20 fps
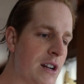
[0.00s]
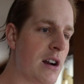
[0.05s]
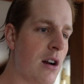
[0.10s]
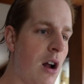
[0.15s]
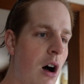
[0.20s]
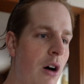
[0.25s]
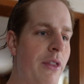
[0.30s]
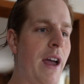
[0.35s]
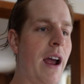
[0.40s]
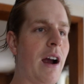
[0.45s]
it
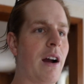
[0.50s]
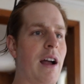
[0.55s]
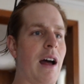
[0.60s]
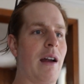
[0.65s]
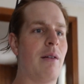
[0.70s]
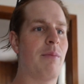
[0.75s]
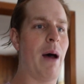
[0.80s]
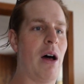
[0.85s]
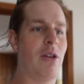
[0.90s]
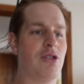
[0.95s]
on there,
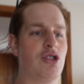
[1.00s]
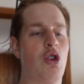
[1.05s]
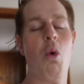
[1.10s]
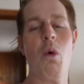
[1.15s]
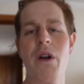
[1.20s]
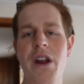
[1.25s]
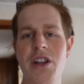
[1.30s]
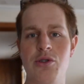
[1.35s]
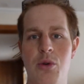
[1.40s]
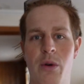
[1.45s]
got about
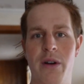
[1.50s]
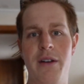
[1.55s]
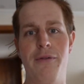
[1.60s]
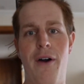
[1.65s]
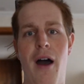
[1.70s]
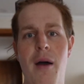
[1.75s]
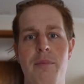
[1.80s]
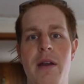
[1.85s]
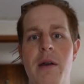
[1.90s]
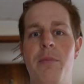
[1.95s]

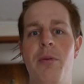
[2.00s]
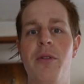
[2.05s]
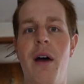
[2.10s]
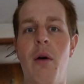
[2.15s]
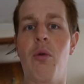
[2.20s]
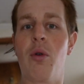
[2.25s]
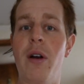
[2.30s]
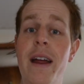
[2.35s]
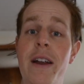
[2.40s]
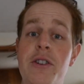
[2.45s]
25 people that
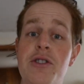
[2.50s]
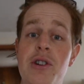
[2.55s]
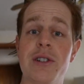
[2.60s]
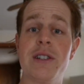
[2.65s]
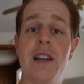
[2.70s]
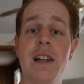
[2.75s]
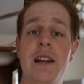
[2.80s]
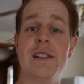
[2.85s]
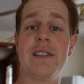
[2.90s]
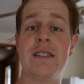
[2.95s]
were
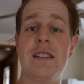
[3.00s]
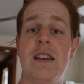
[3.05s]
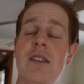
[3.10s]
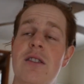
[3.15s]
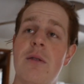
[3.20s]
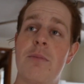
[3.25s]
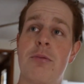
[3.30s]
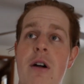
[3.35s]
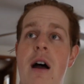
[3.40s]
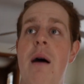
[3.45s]
interested in seeing
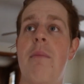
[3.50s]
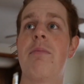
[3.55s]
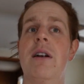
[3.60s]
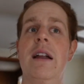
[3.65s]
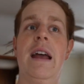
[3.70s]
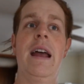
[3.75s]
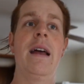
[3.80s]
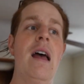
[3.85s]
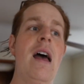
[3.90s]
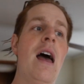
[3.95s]
the
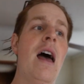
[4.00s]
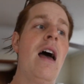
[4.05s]
property.